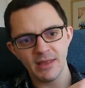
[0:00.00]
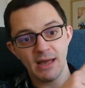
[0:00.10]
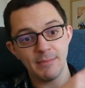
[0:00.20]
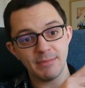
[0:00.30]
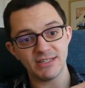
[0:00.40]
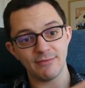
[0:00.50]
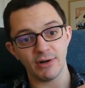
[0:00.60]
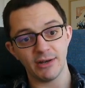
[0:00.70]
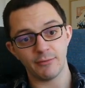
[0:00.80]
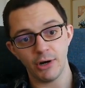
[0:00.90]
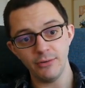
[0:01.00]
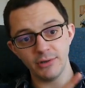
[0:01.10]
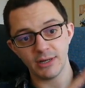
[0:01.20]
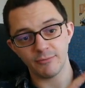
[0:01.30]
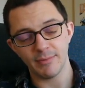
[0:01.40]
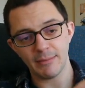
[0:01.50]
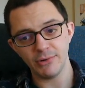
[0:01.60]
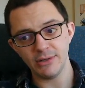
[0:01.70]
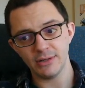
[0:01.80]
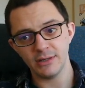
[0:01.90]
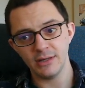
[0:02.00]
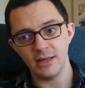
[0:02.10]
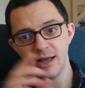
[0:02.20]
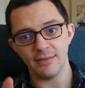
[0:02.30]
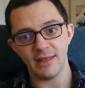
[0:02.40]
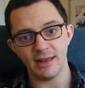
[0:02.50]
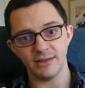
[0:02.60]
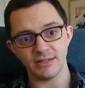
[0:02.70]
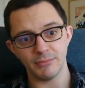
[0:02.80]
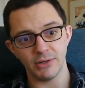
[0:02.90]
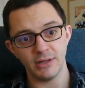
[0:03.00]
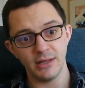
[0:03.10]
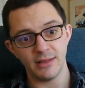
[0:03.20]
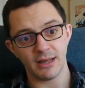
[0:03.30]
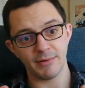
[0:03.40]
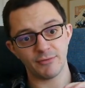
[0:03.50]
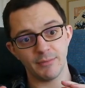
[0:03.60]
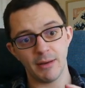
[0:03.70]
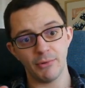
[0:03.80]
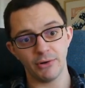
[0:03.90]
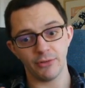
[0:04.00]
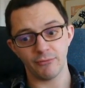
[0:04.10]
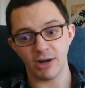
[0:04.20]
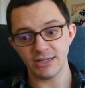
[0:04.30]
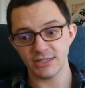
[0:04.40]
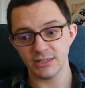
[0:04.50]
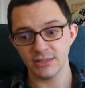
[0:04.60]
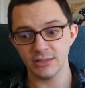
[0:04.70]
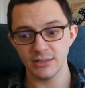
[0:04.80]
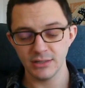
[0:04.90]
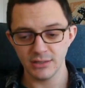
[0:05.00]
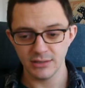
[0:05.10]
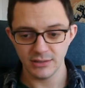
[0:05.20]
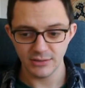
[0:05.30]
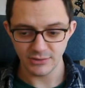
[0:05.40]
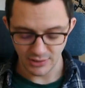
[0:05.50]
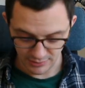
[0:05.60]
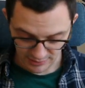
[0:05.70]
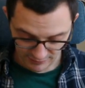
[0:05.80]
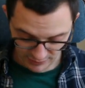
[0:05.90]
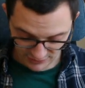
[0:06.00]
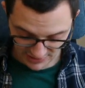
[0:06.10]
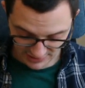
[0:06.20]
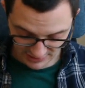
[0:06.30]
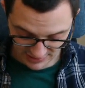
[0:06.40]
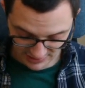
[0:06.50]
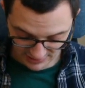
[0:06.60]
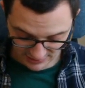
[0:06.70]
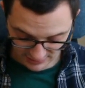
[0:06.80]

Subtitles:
and maybe several in a row come from that point. and then at some point they're coming from a point on the right. So if you stand at this end